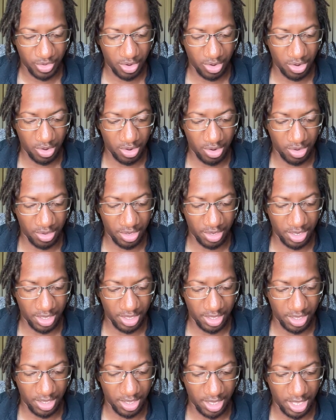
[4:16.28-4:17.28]
on
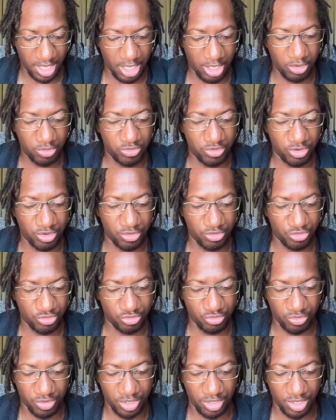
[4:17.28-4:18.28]
Eldert
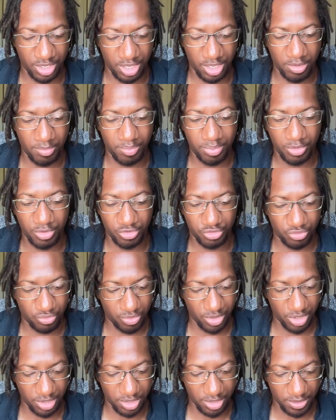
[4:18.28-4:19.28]
Street in
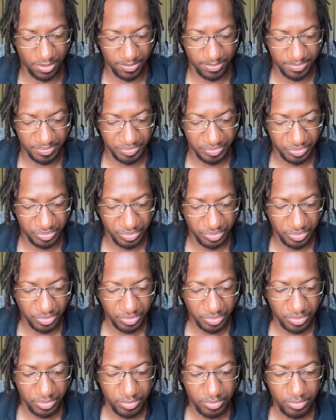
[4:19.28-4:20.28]
Bushwick.
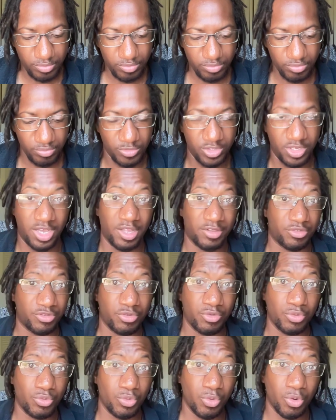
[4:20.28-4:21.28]
That's
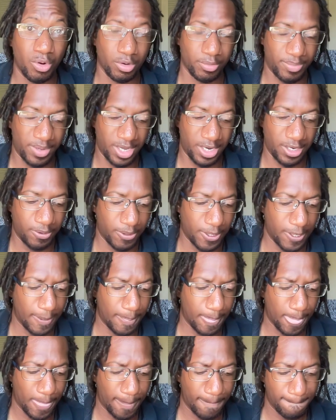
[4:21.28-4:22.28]
in New York, by the way.
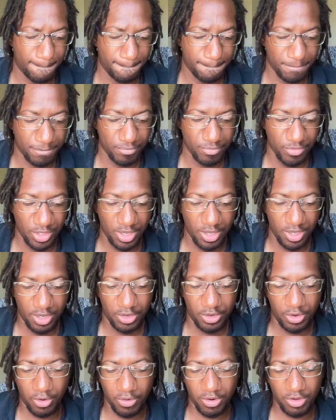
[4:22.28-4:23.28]

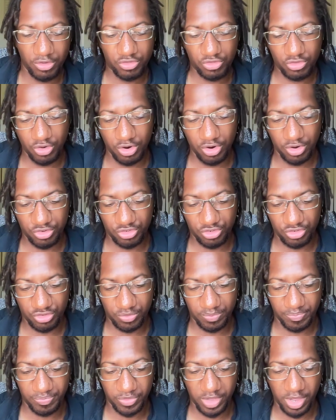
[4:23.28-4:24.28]
During a
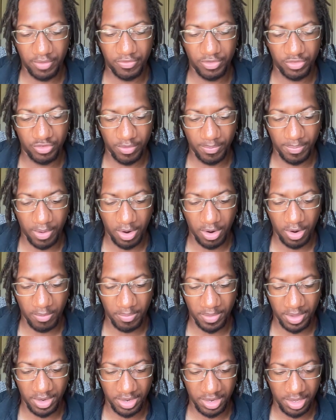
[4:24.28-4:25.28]
search of his
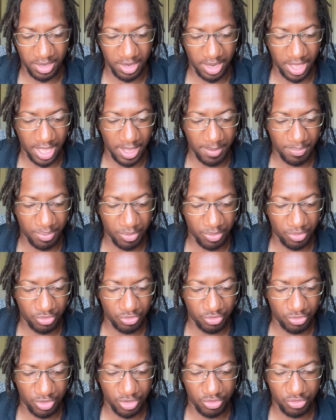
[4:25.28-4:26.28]
apartment in April
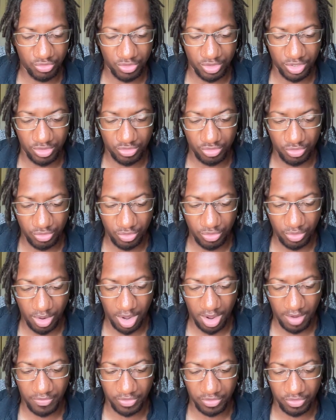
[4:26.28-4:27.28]

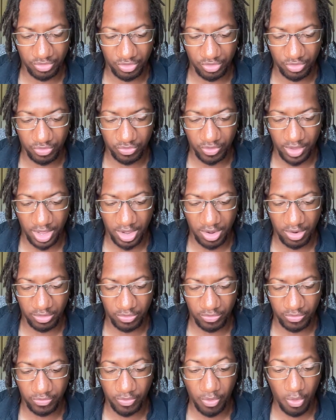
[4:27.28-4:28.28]
2022, officers
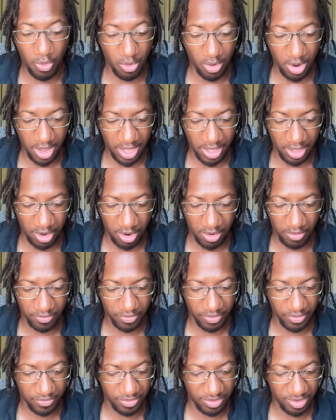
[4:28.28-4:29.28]
found 4
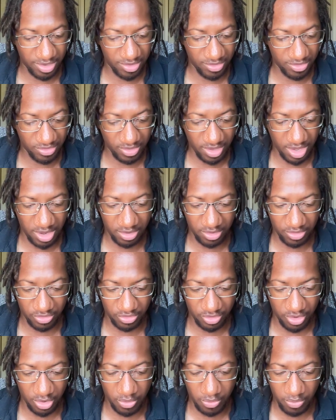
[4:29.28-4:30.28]
AR-15 style
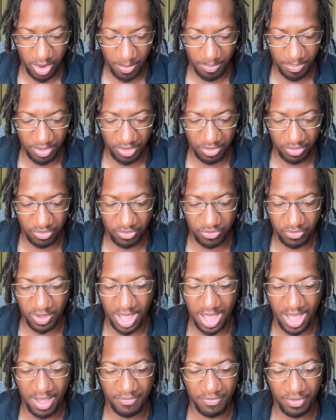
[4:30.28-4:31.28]
assault weapons,
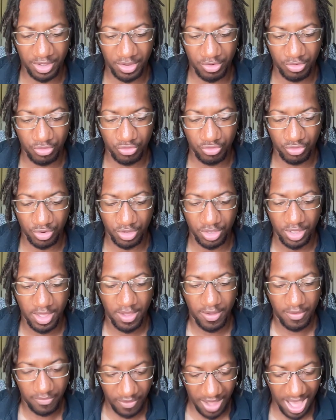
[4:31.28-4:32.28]
5
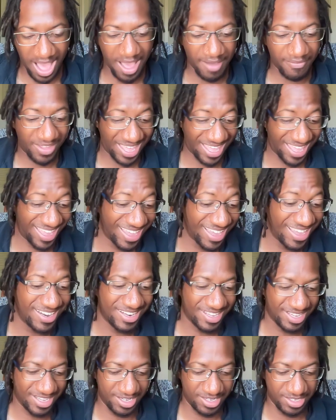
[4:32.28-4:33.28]

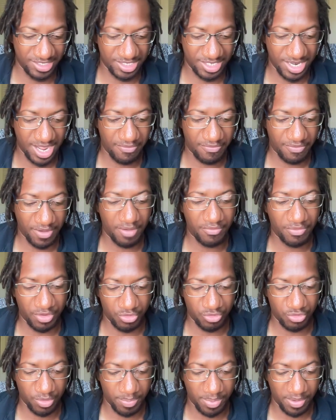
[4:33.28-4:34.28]
handguns, not
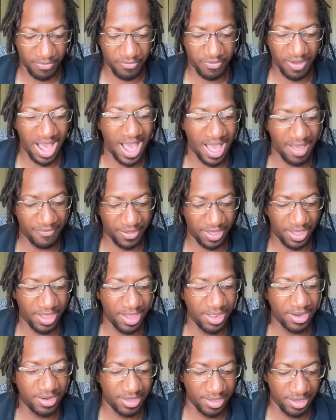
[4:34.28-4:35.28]
500, but 5
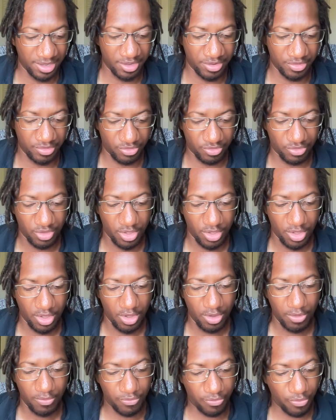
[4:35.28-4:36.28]
handguns,
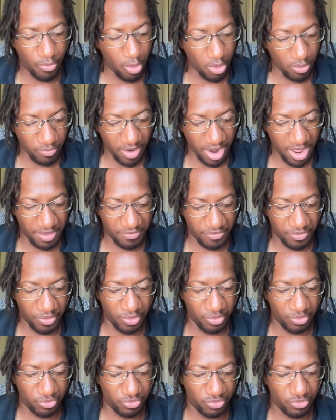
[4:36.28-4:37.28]
4
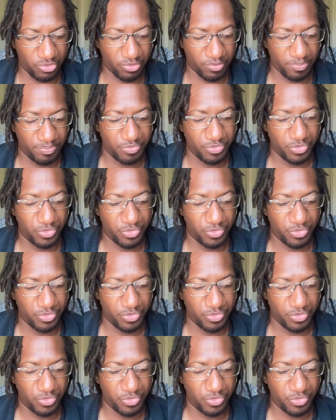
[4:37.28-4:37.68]
rifles,